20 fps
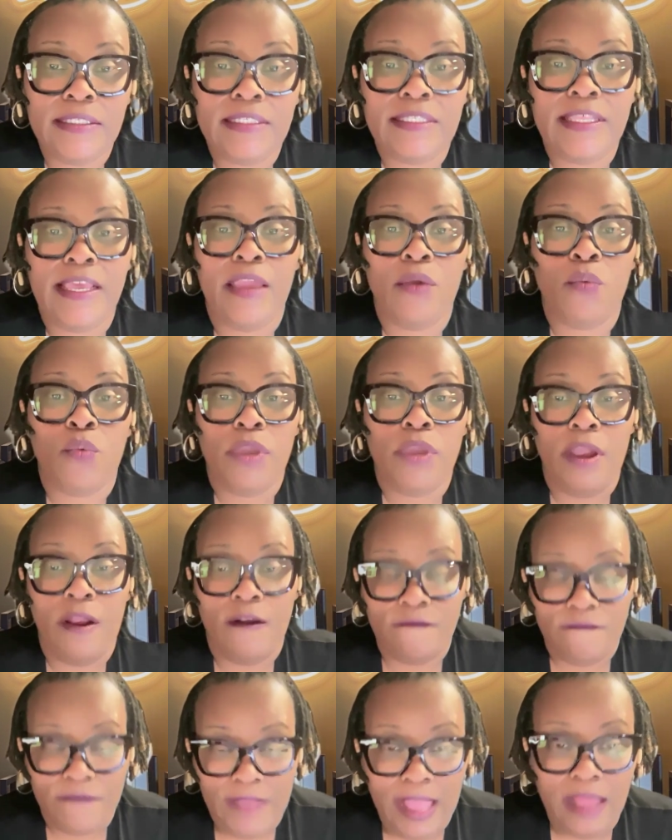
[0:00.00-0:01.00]
that we
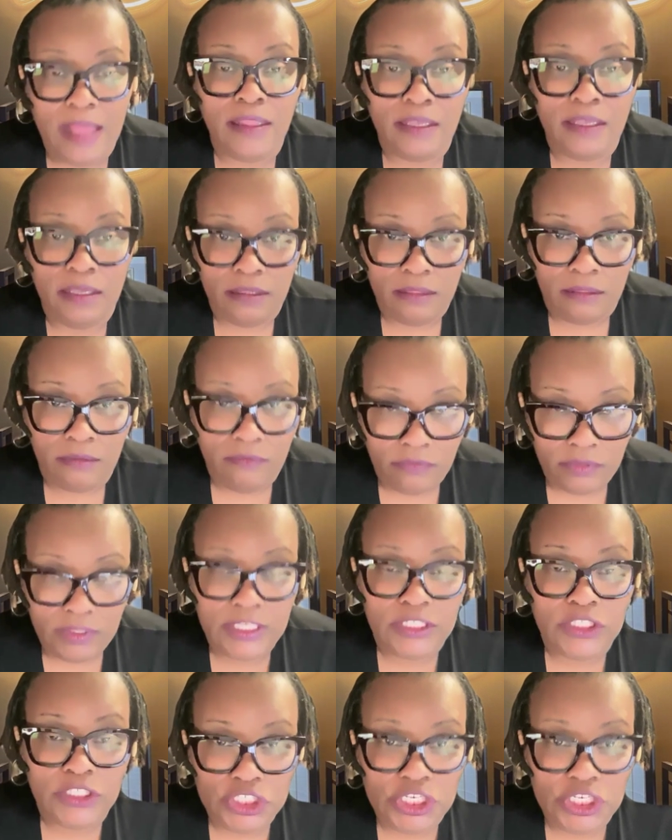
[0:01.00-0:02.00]
are filing
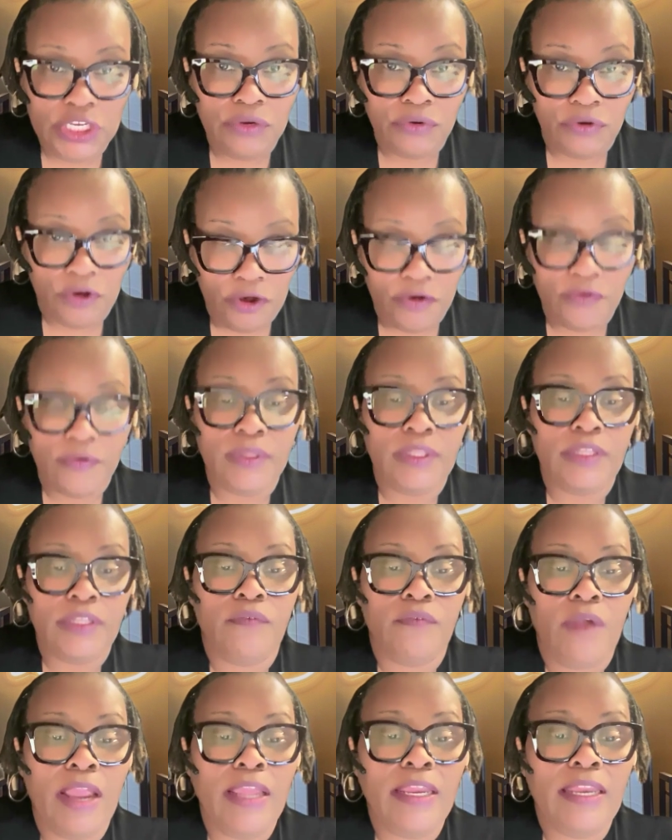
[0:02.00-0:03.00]
this year currently
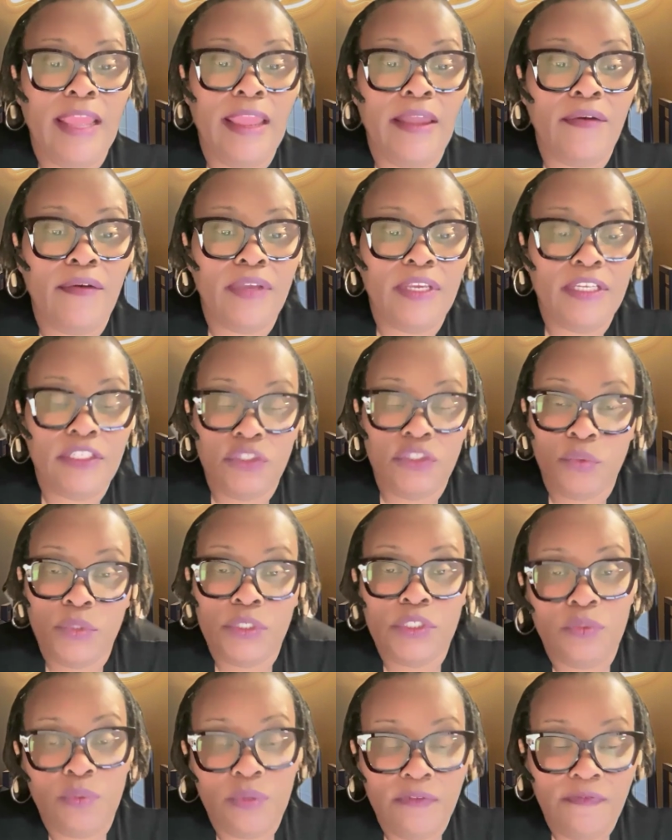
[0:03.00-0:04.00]
right now in
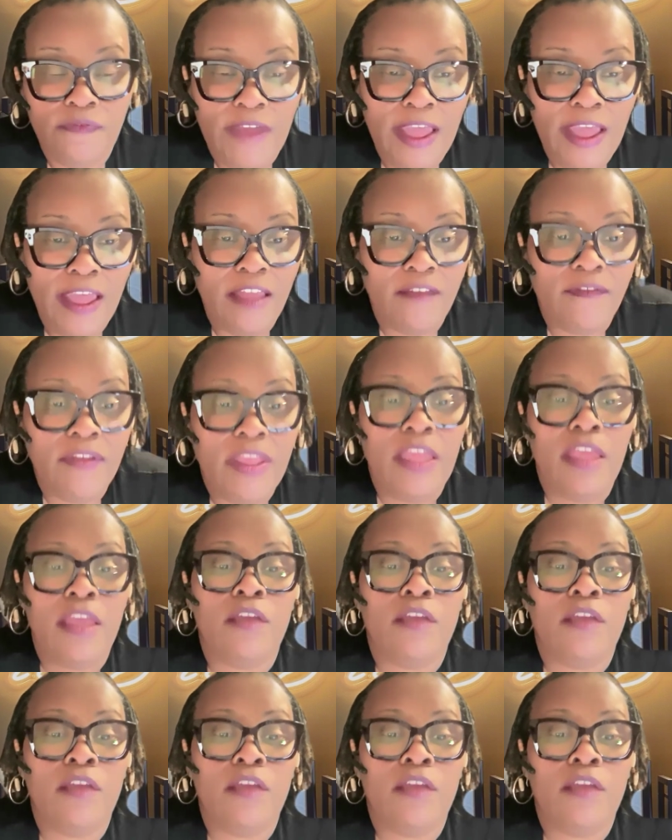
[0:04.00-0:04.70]
2025.